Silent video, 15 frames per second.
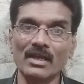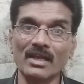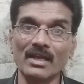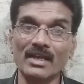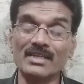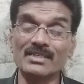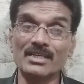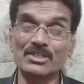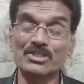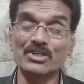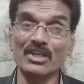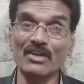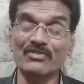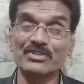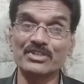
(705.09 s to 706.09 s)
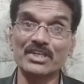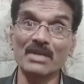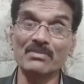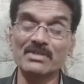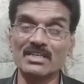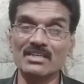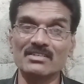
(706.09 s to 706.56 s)
It is history of
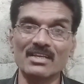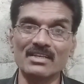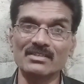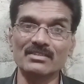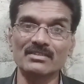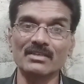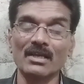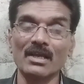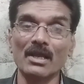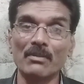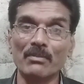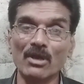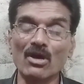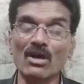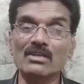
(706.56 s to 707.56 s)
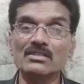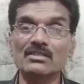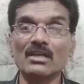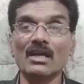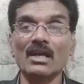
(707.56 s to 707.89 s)
shame, she says, because